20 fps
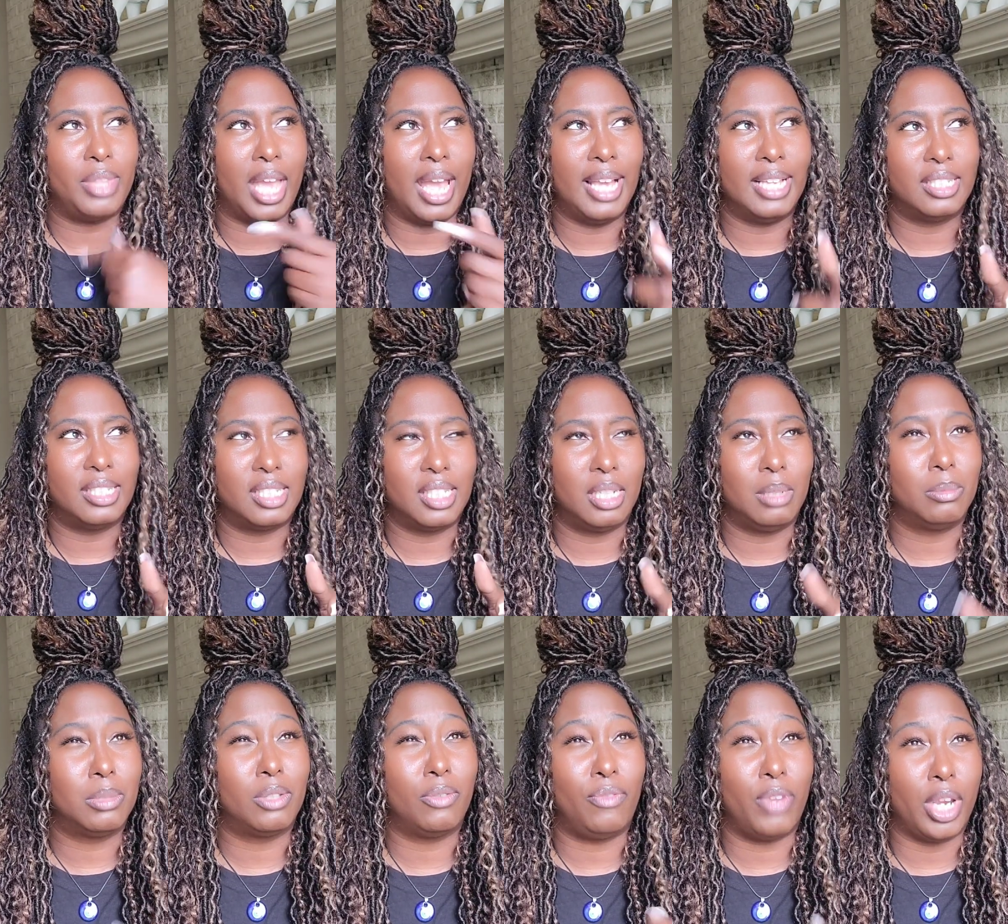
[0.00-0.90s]
that
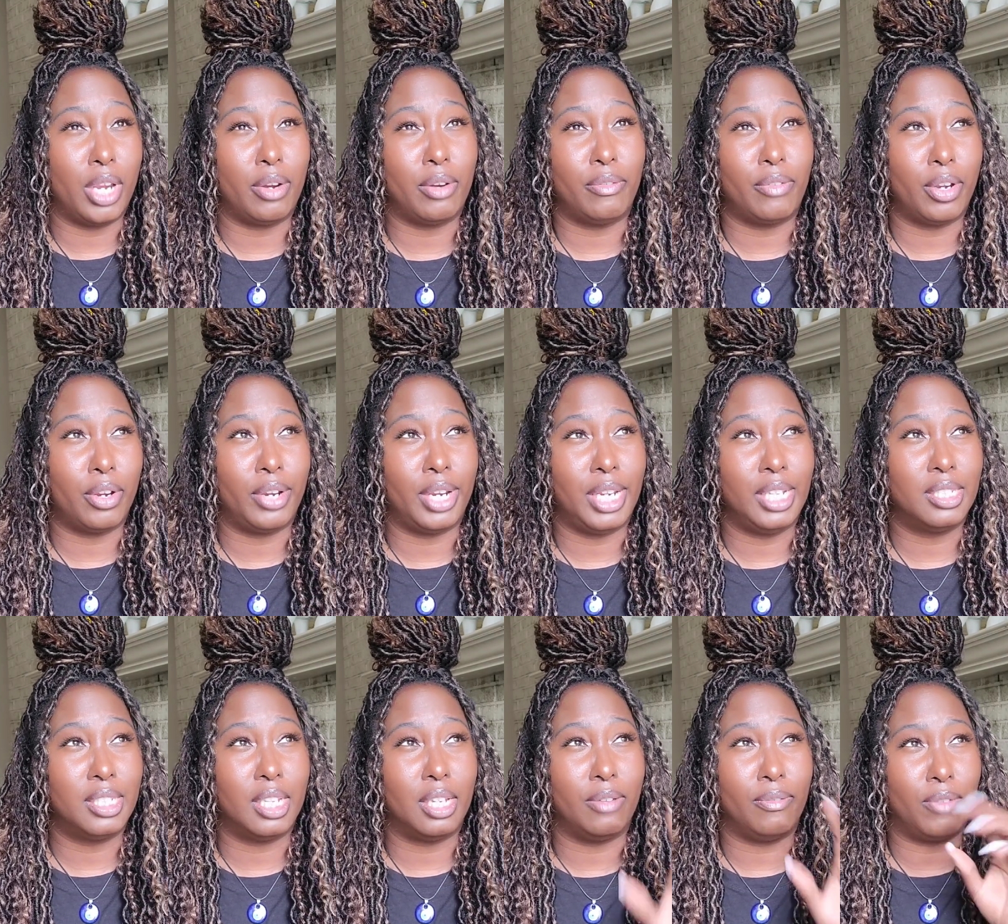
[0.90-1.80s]
seems very very
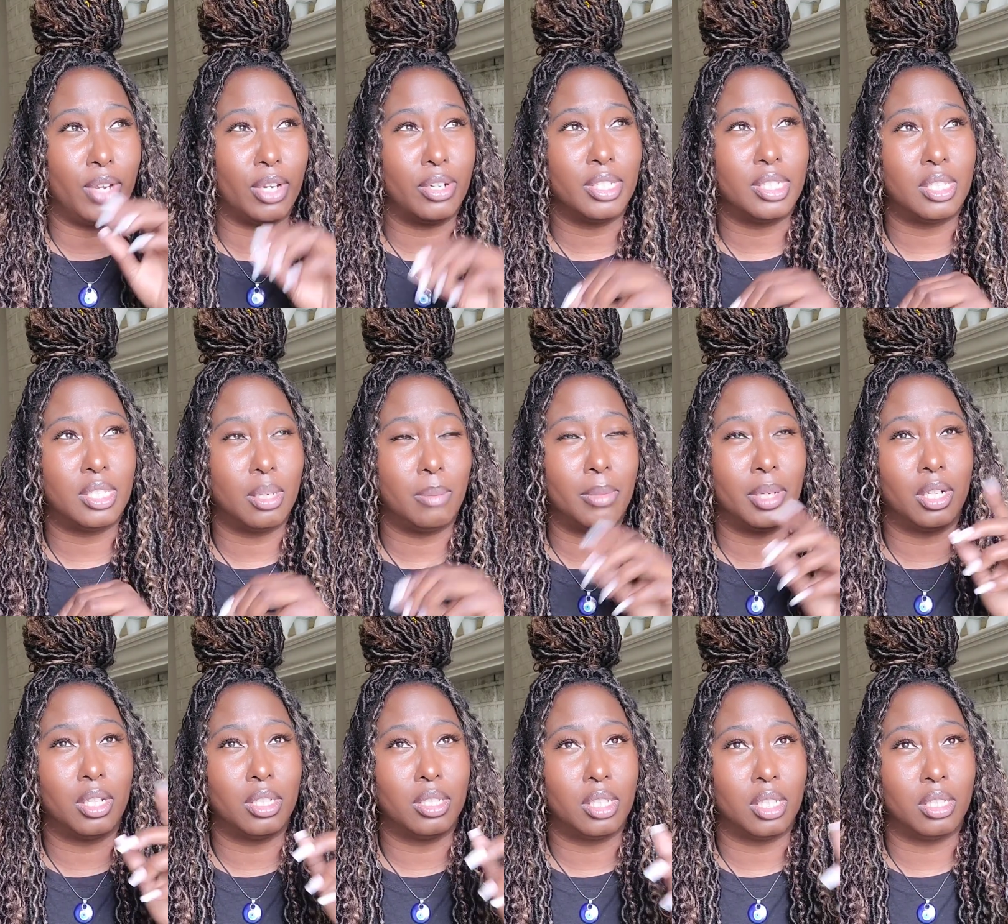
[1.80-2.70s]
easy and very
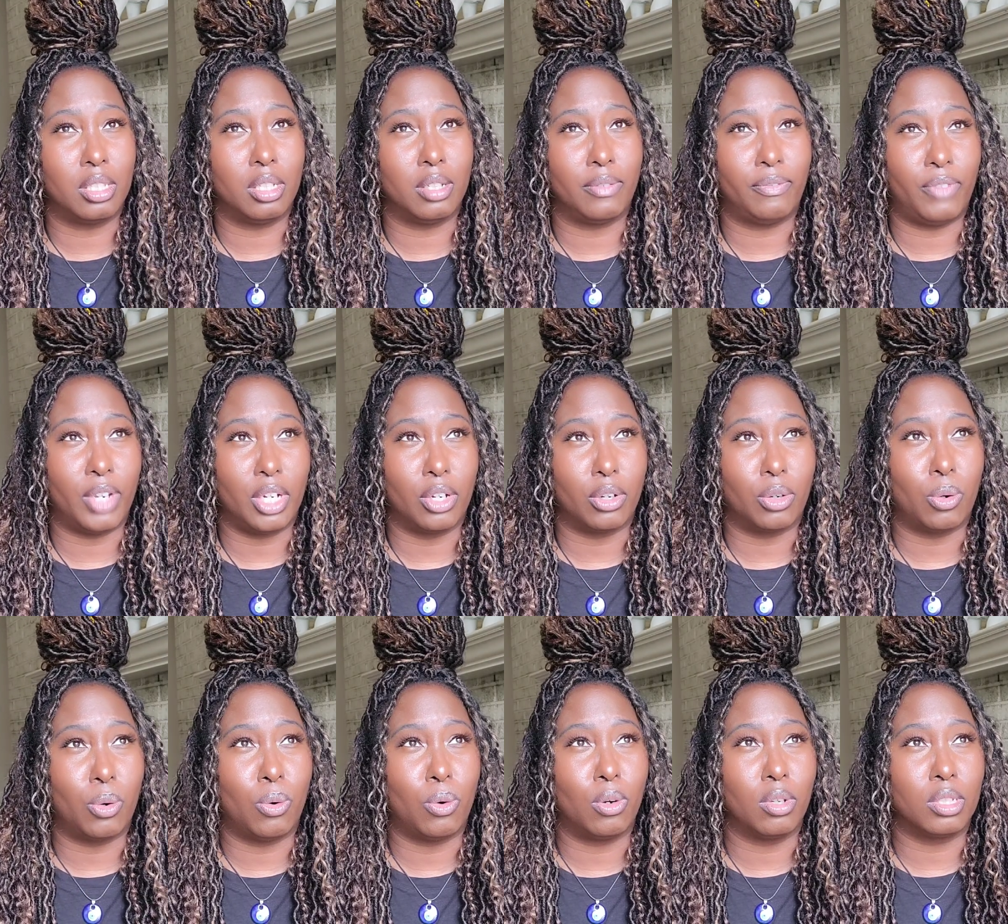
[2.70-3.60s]
similar to the finger
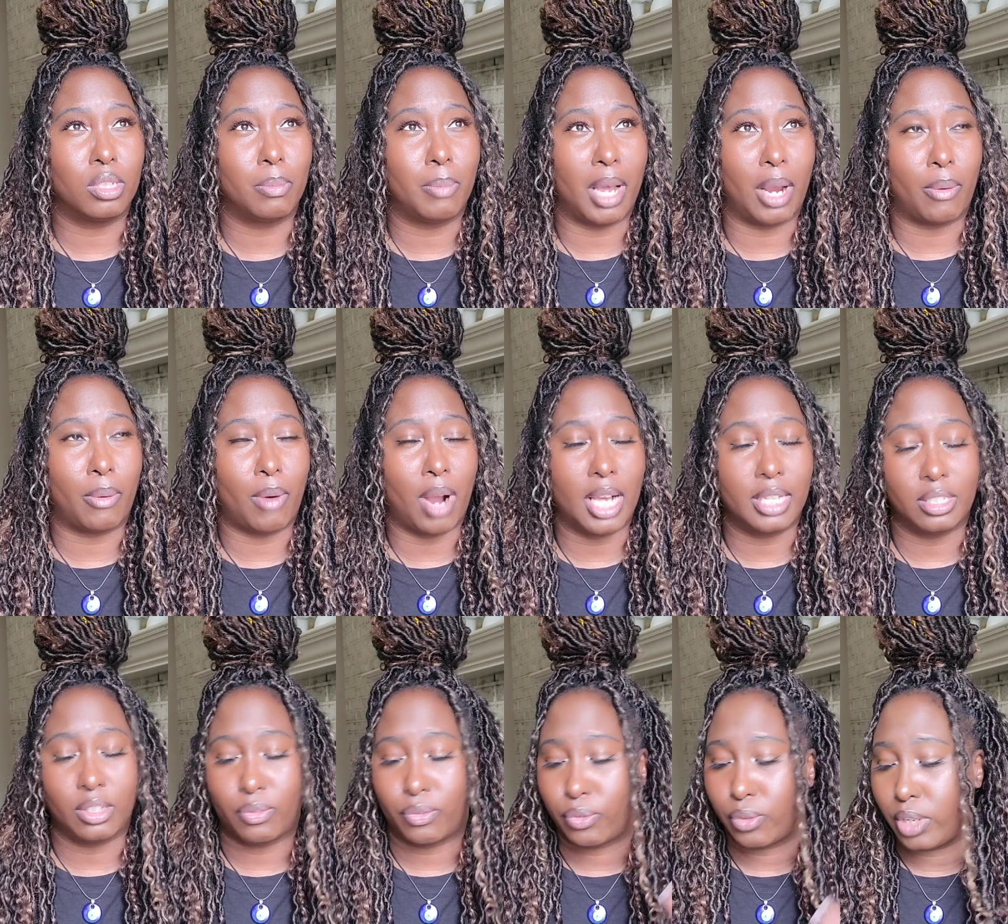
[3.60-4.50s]
coils by
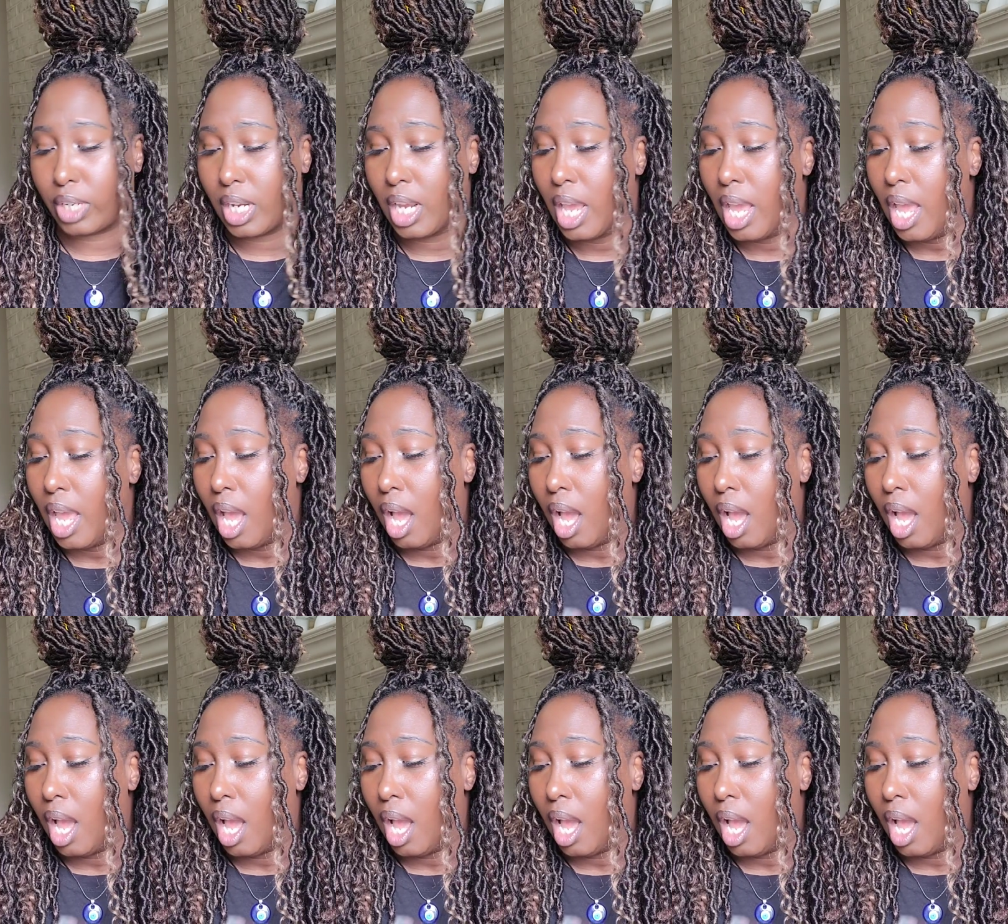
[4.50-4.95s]
Rastafri